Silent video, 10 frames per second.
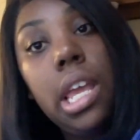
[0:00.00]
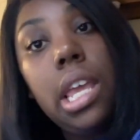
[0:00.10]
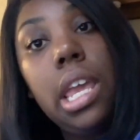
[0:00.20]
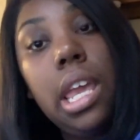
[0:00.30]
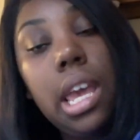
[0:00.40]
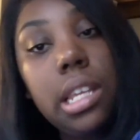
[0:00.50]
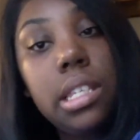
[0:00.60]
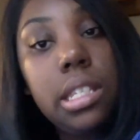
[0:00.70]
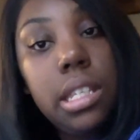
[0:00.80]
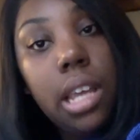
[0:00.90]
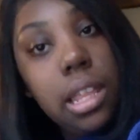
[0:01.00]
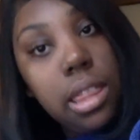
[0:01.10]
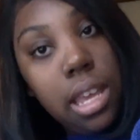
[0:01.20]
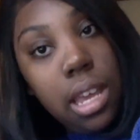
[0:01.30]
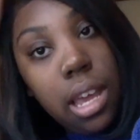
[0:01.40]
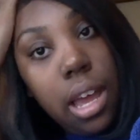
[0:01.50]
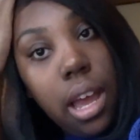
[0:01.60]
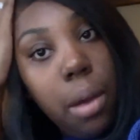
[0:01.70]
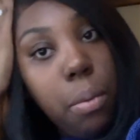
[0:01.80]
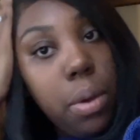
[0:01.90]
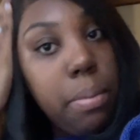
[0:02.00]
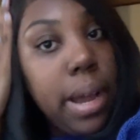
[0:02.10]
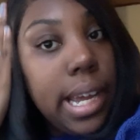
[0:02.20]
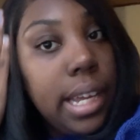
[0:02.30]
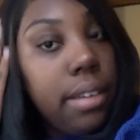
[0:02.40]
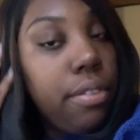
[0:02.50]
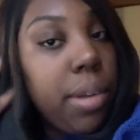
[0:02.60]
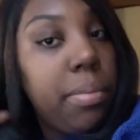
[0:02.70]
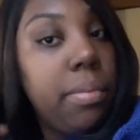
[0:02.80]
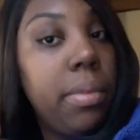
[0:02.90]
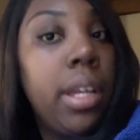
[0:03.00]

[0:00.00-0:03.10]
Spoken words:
Yes, I think I would buy from